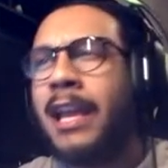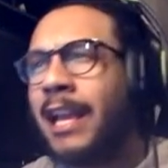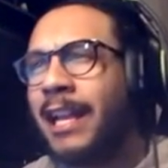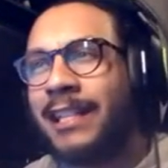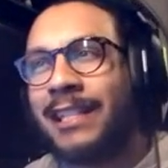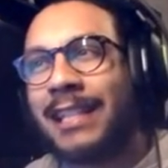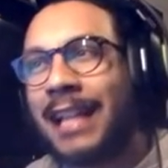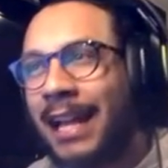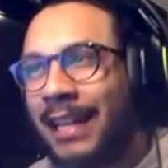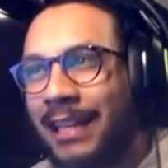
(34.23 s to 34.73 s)

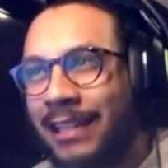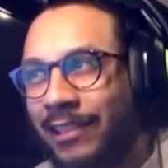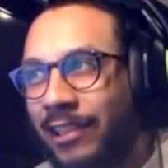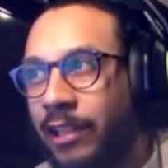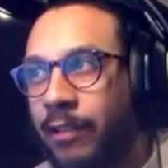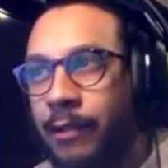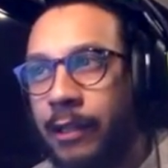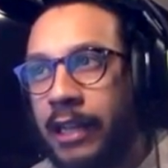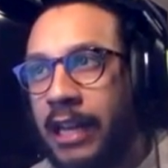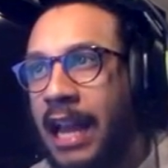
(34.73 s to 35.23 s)
It's not
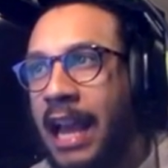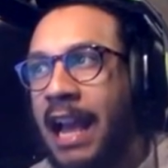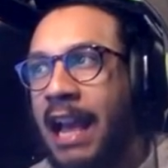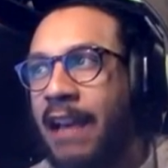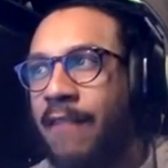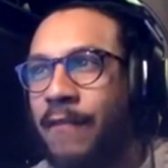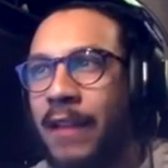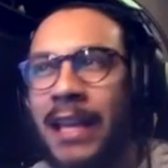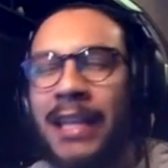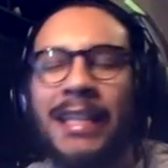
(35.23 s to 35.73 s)
necessarily going to
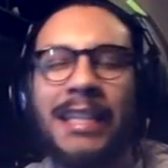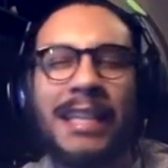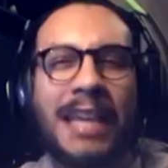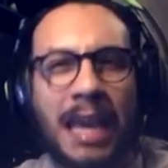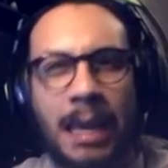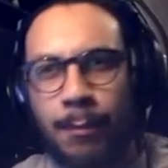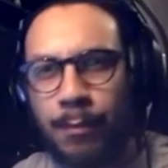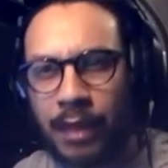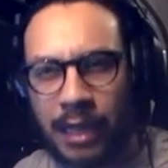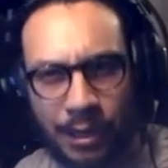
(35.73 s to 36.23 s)
have any
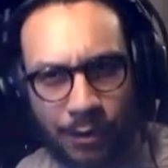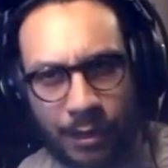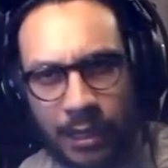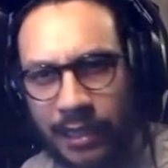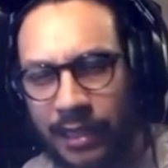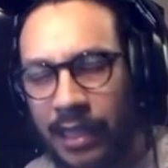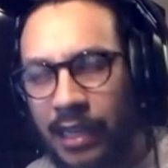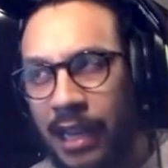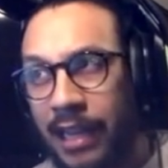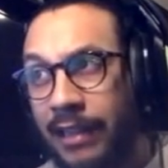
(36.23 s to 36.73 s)
gameplay or
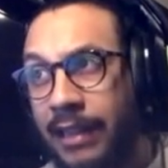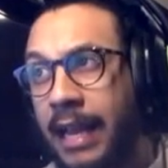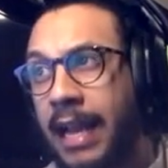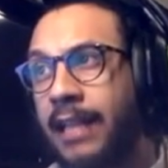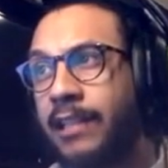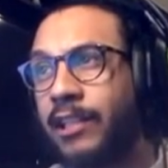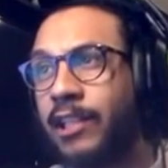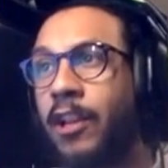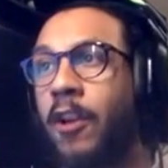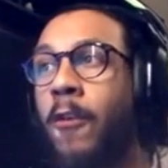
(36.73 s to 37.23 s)
anything like
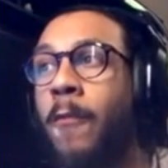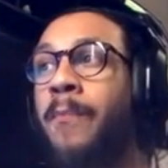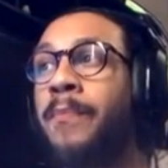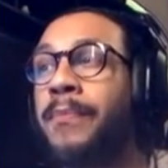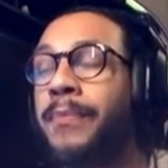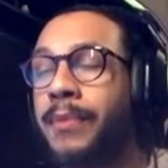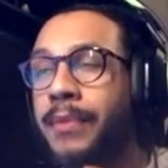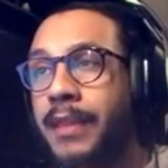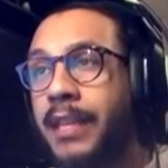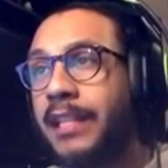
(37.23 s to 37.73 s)
that. So
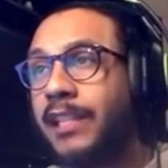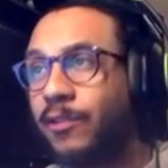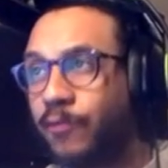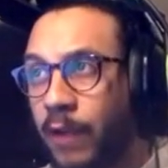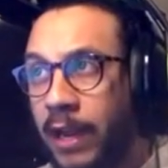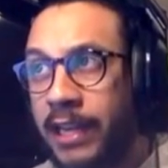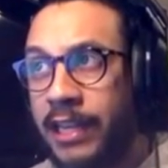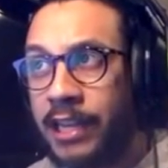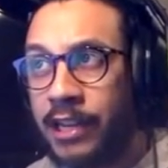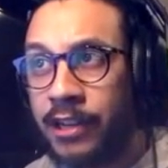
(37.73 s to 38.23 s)
this
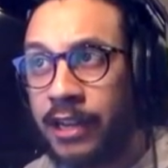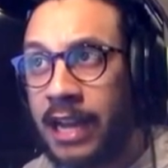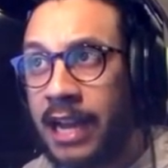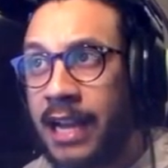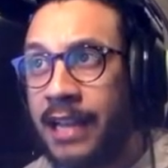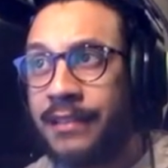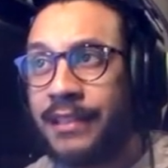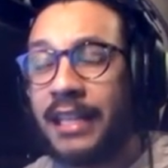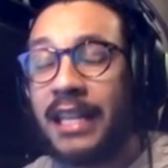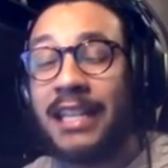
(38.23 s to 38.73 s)
right here,
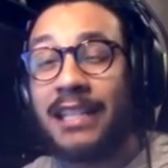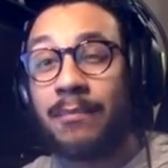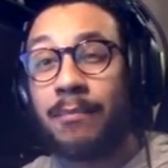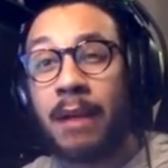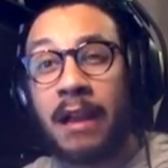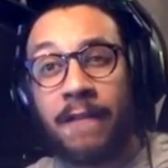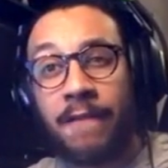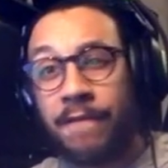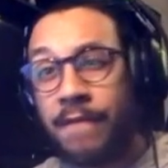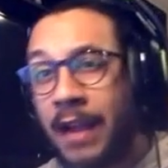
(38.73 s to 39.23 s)
guys, is
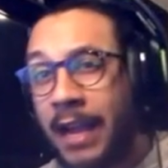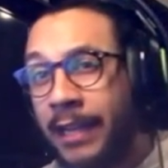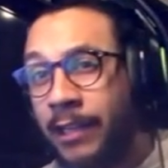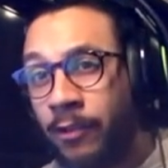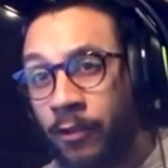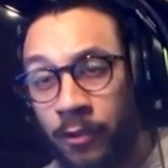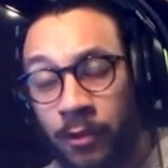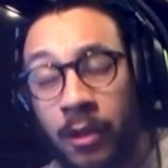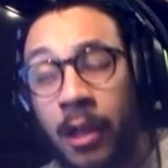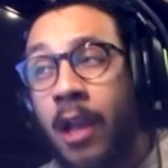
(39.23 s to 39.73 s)
my
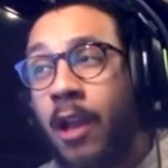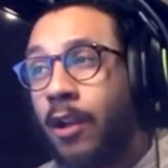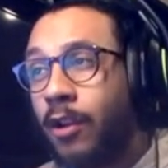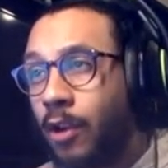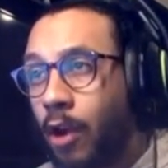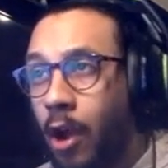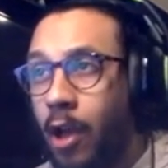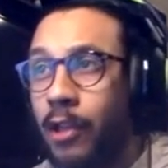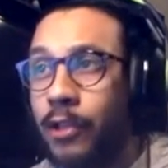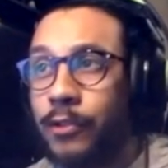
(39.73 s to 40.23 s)
final
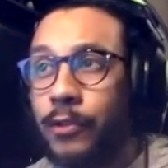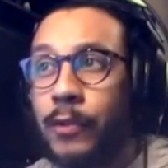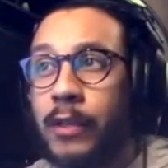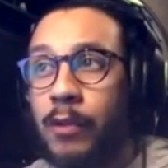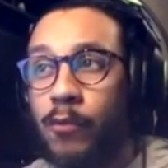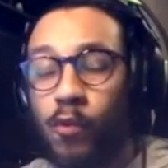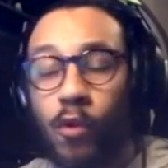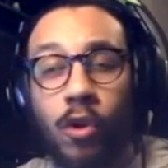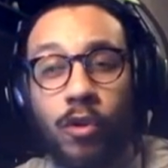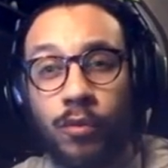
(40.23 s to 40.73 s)
Call of Duty
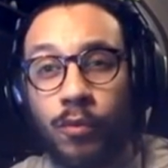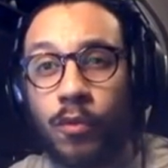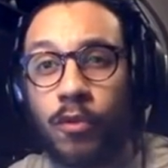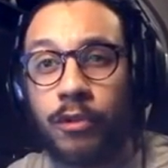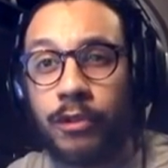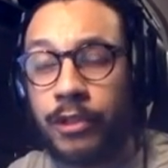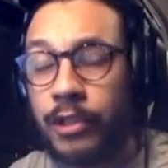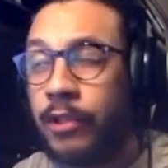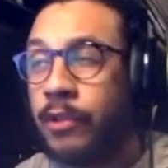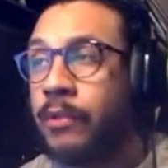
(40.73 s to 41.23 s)
World War
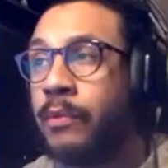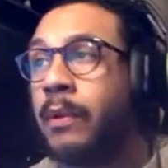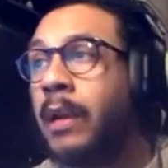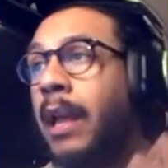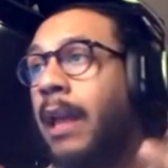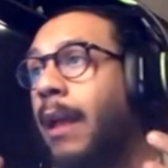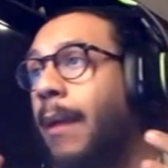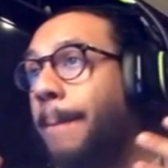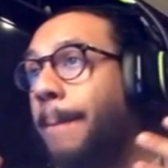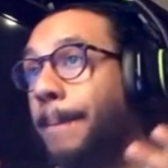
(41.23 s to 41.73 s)
II
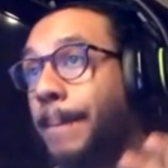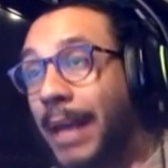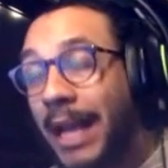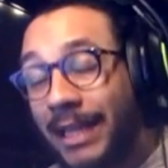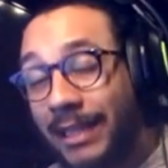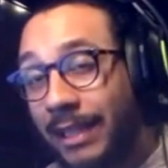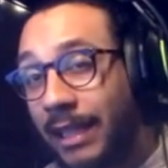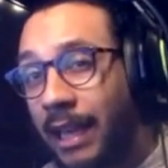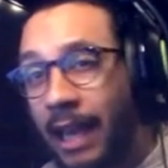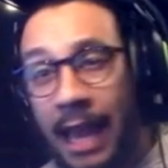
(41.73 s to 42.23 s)

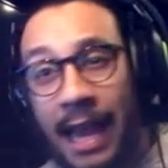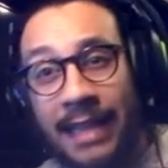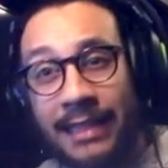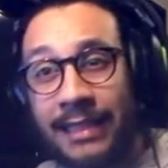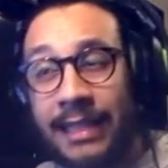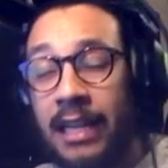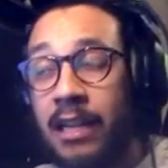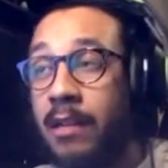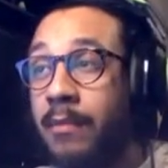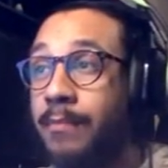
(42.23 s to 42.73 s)
best class
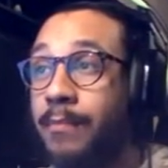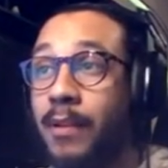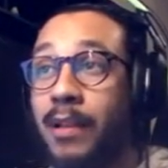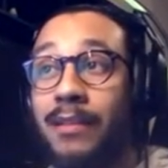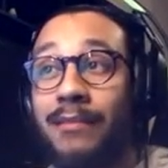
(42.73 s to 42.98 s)
setup.